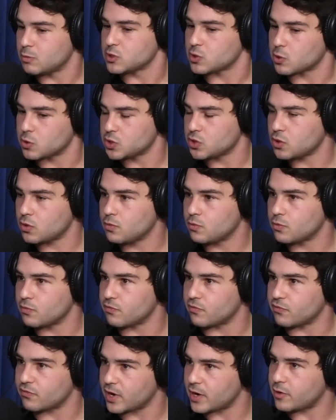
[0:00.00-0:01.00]
was also
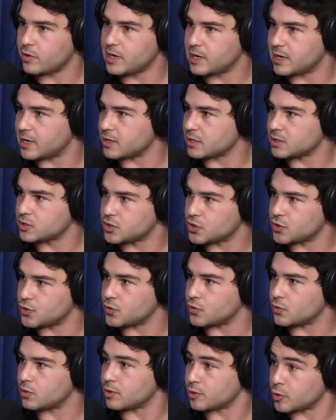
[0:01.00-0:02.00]
very linked
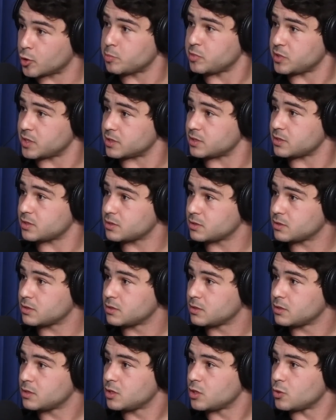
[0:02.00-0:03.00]
to the Guptas,
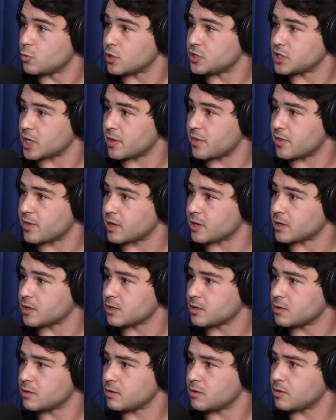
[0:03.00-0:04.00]
which I
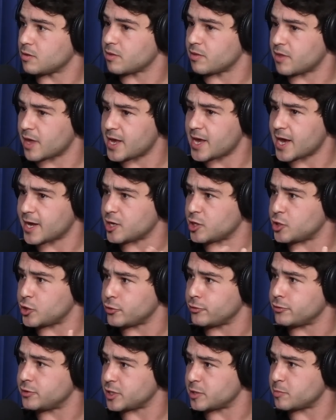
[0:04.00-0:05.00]
think they had a
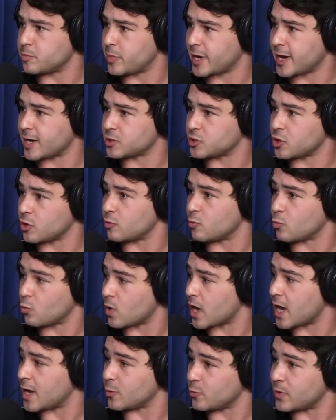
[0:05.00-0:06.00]
huge impact on
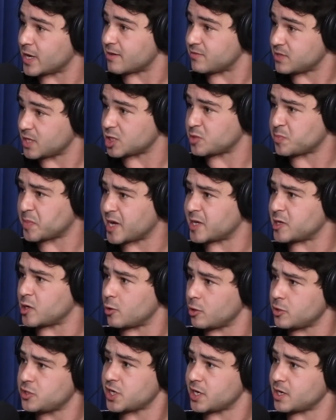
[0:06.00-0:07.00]
why we have such bad
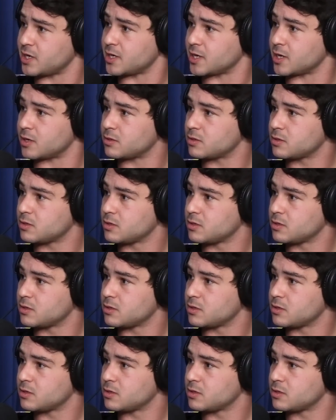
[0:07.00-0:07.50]
load shedding now.